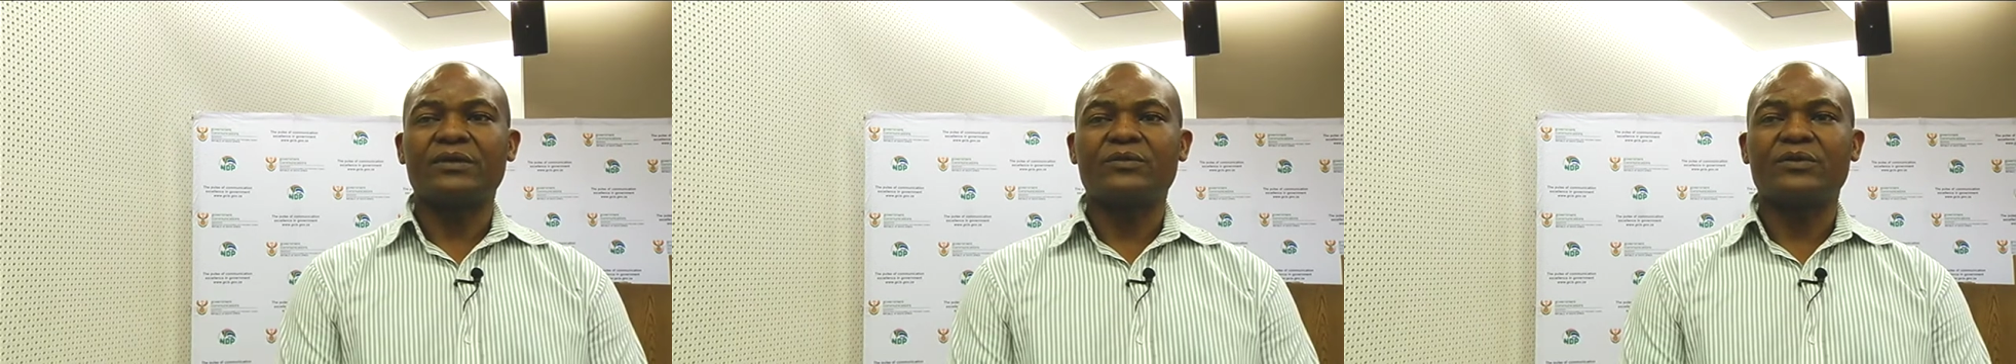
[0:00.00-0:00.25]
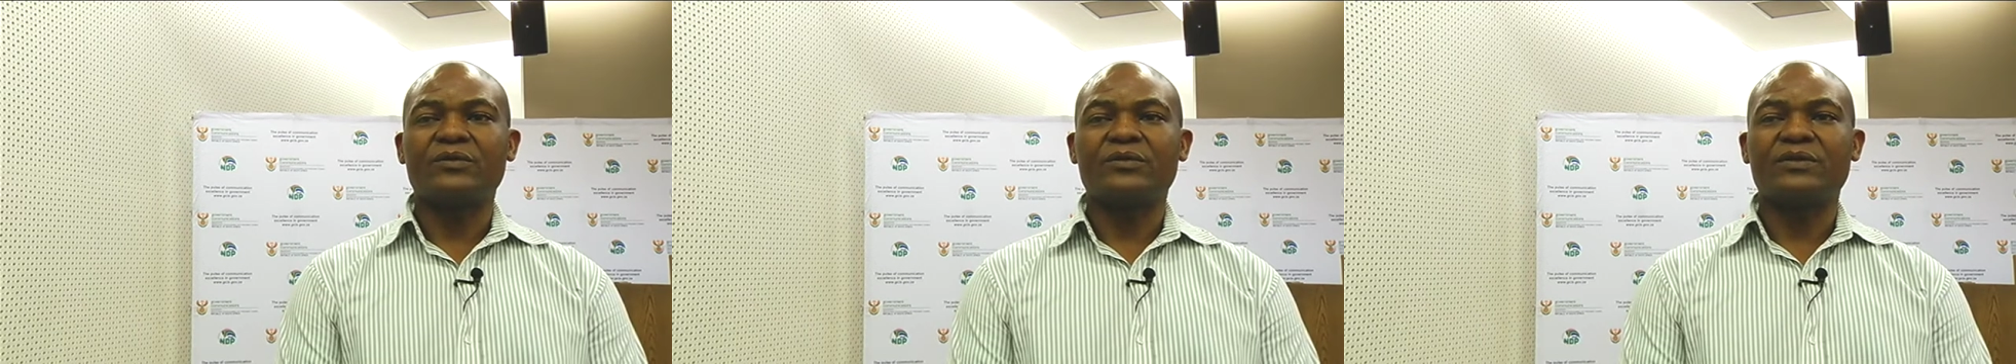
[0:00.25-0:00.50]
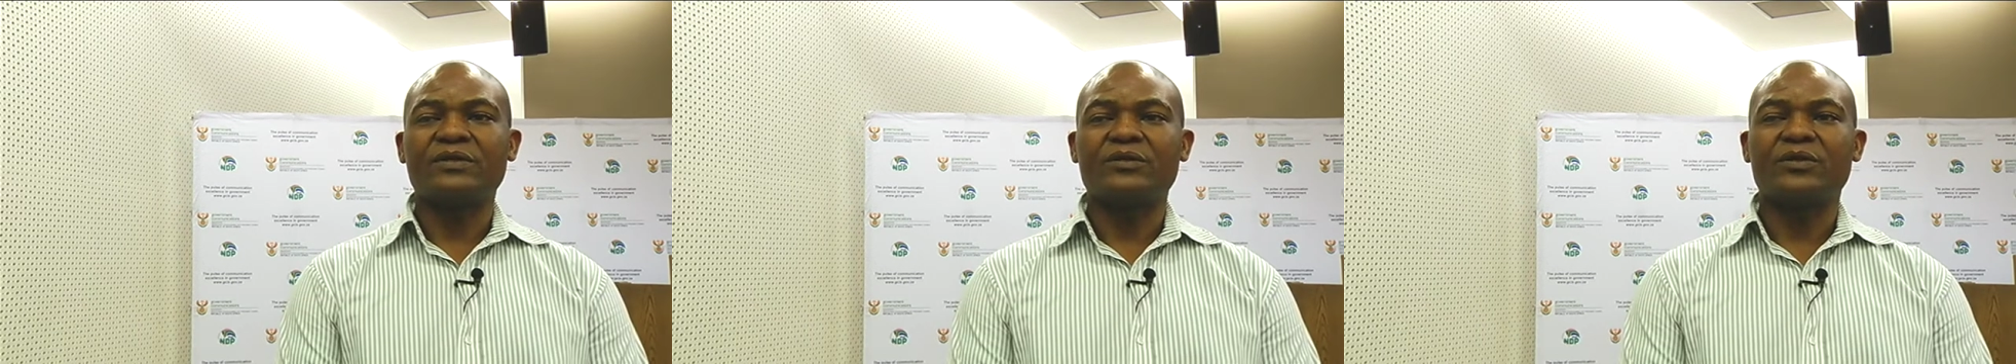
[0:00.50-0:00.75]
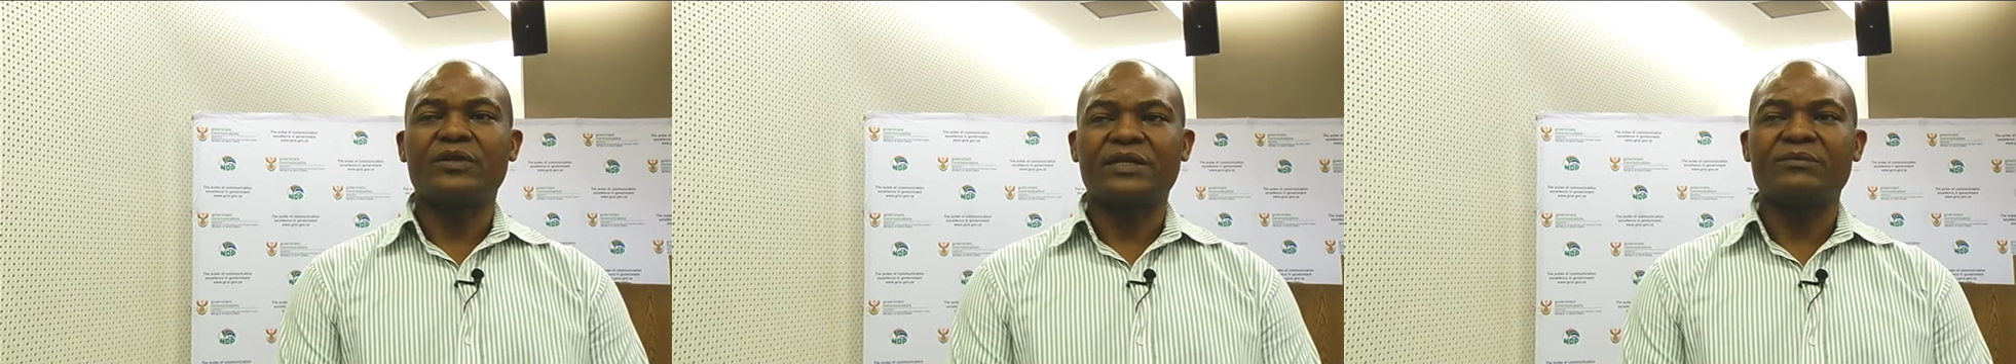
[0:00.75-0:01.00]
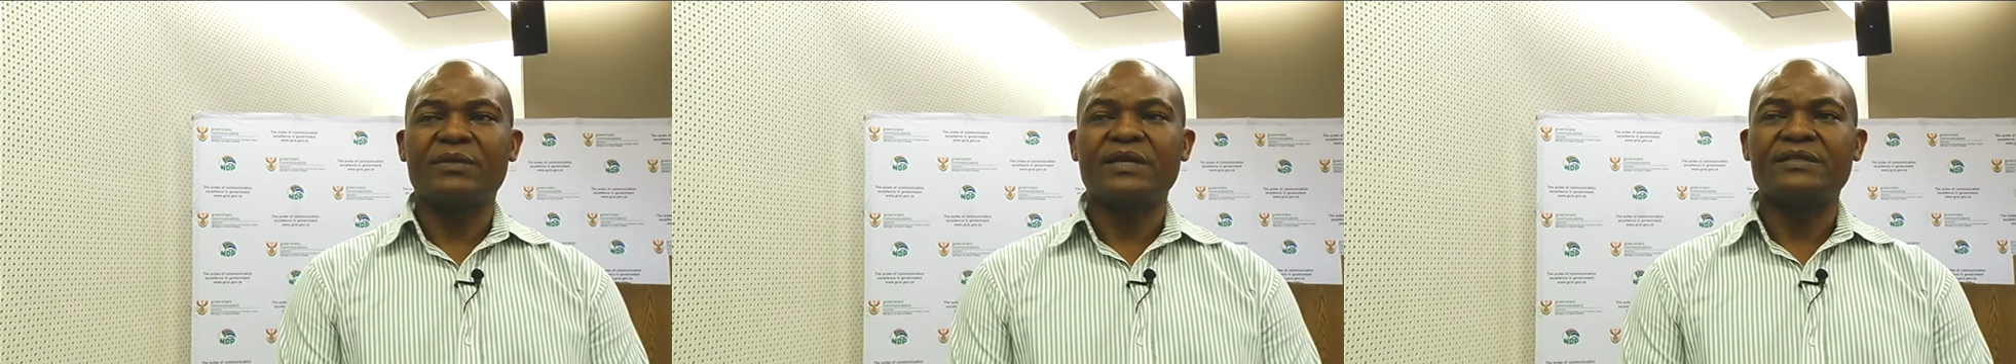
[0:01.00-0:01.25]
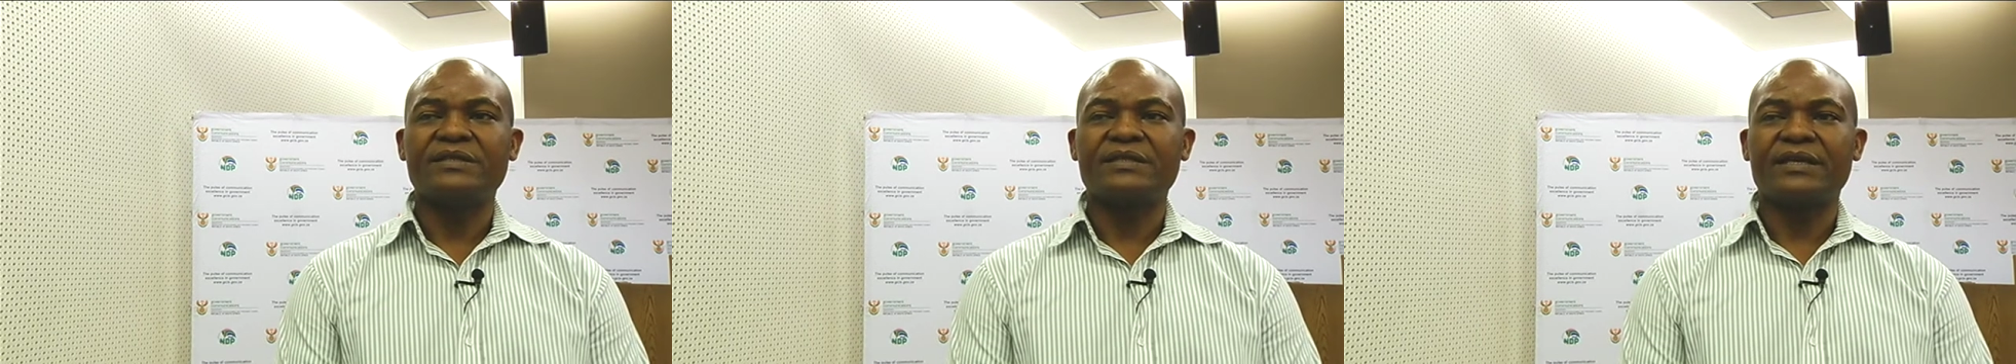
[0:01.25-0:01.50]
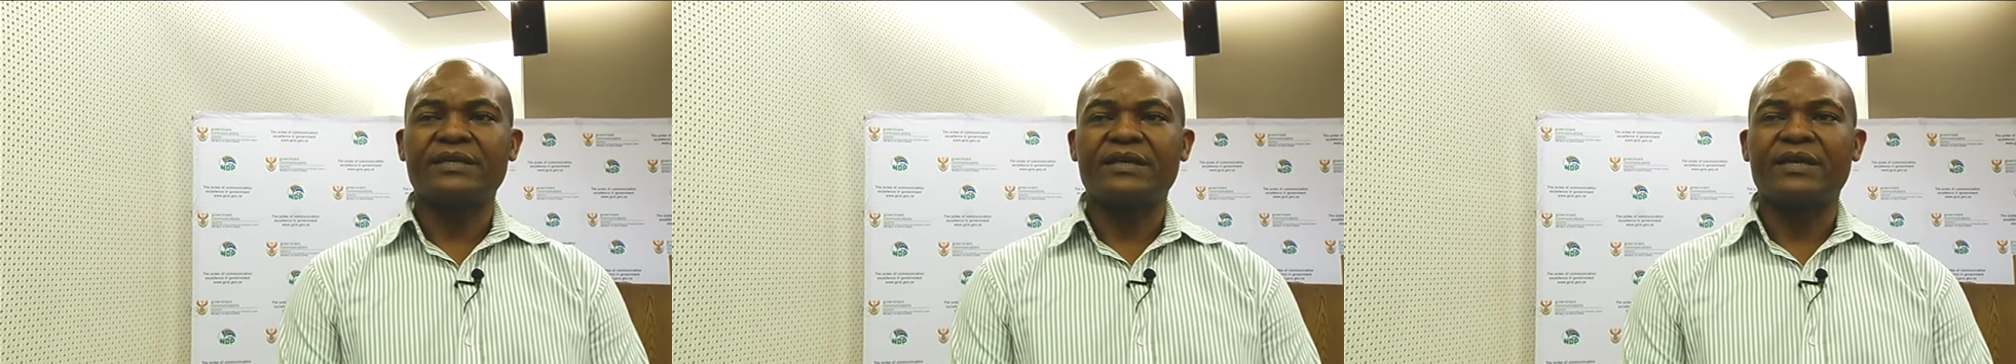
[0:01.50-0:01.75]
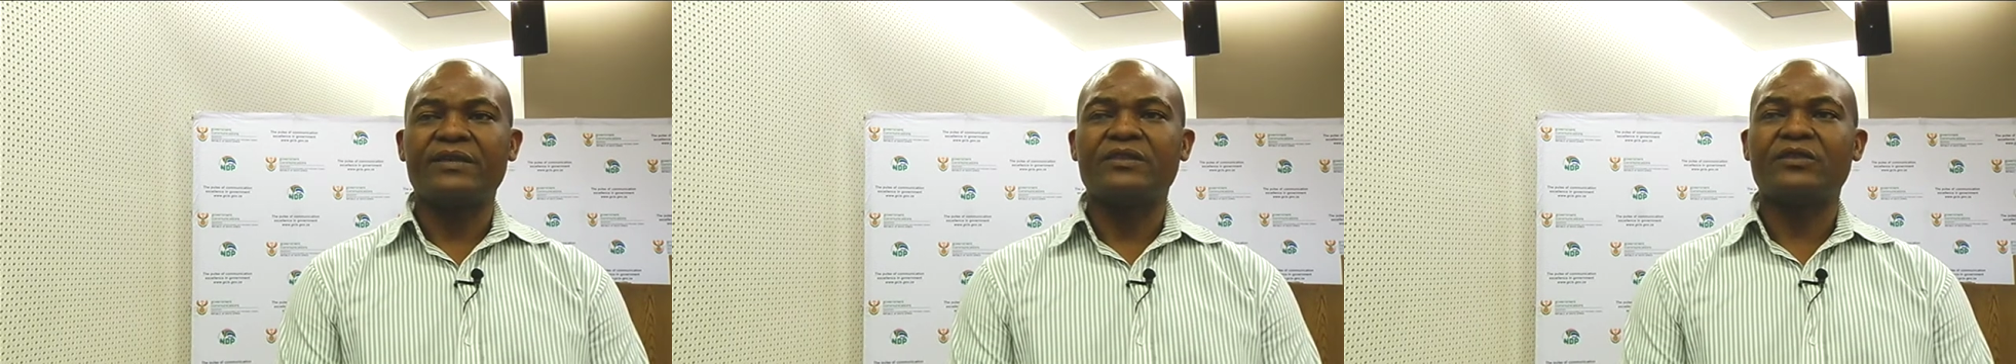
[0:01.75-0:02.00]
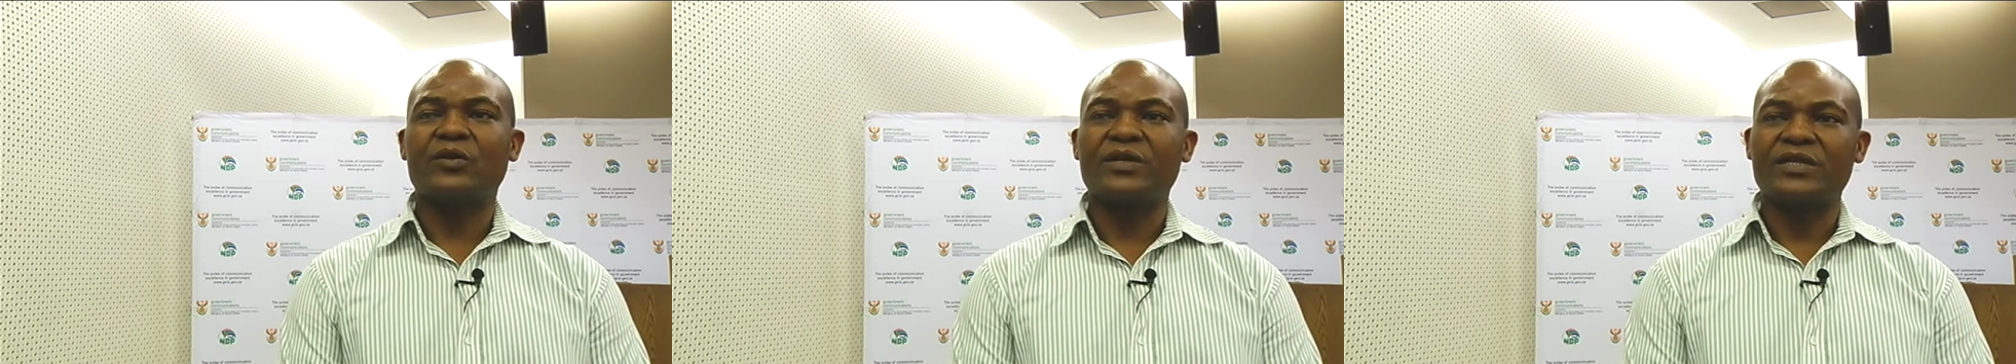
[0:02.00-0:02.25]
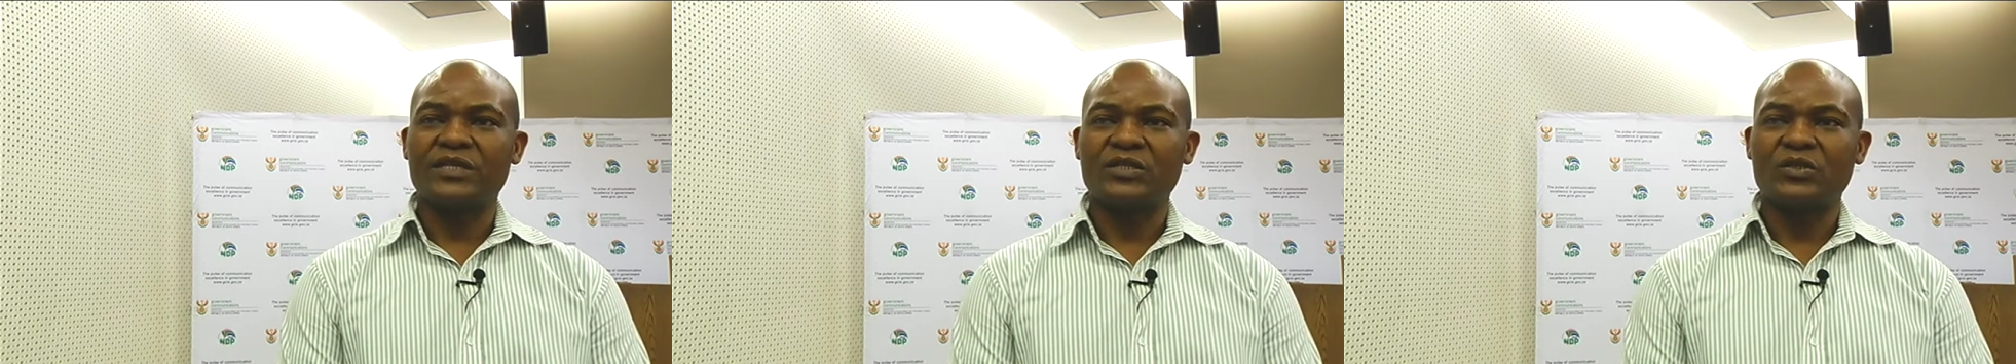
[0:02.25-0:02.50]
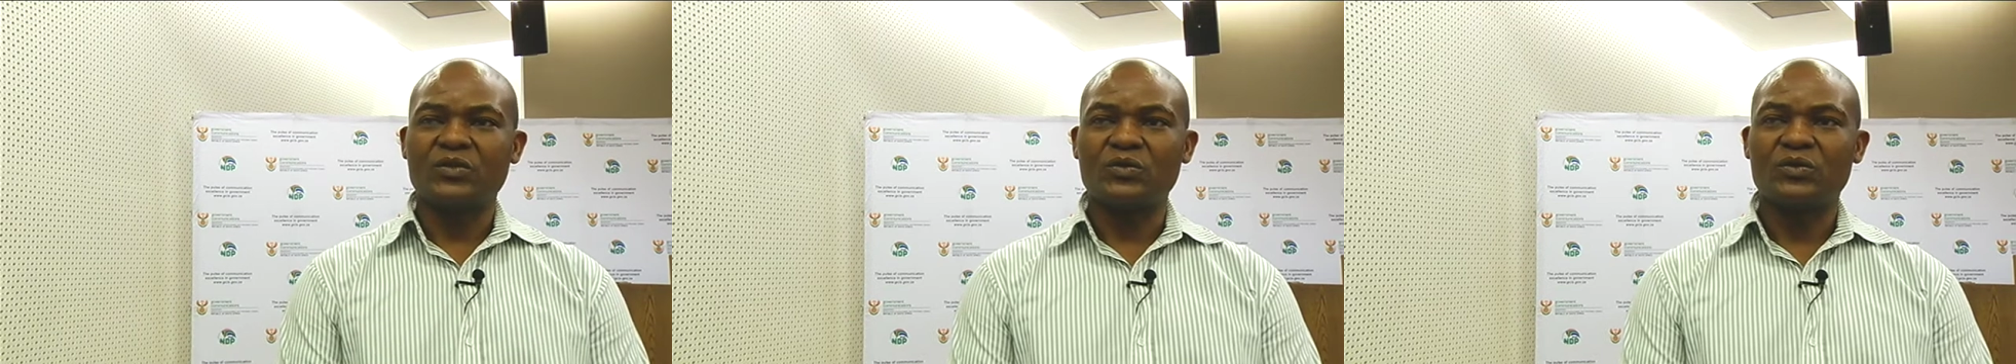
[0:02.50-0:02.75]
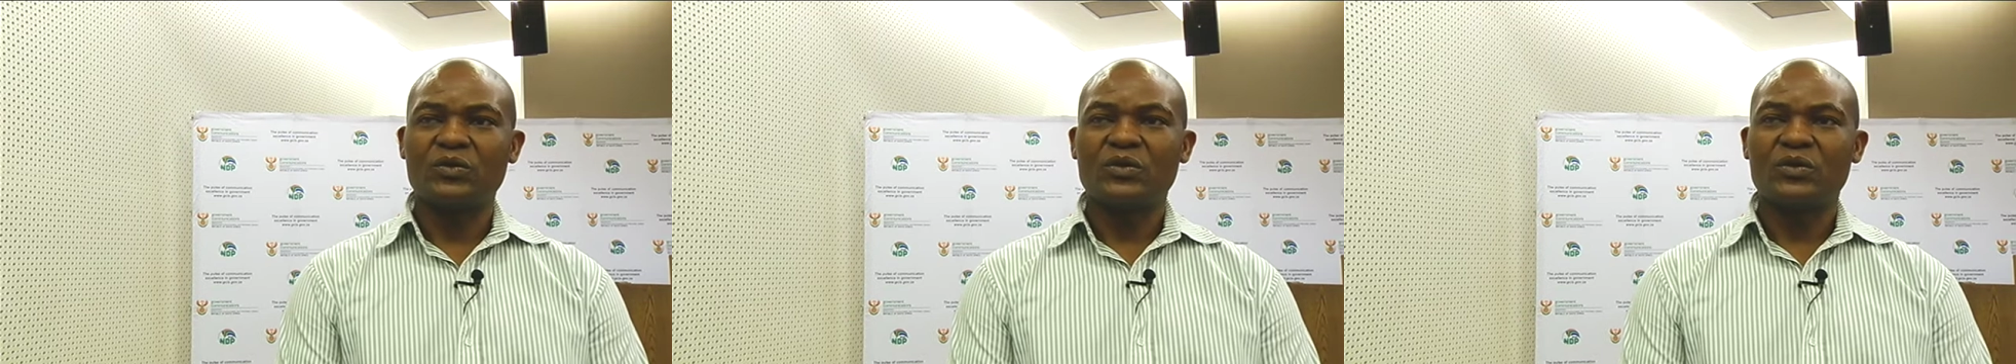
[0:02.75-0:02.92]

uh, uh will you know, remains a, a, thorny issue,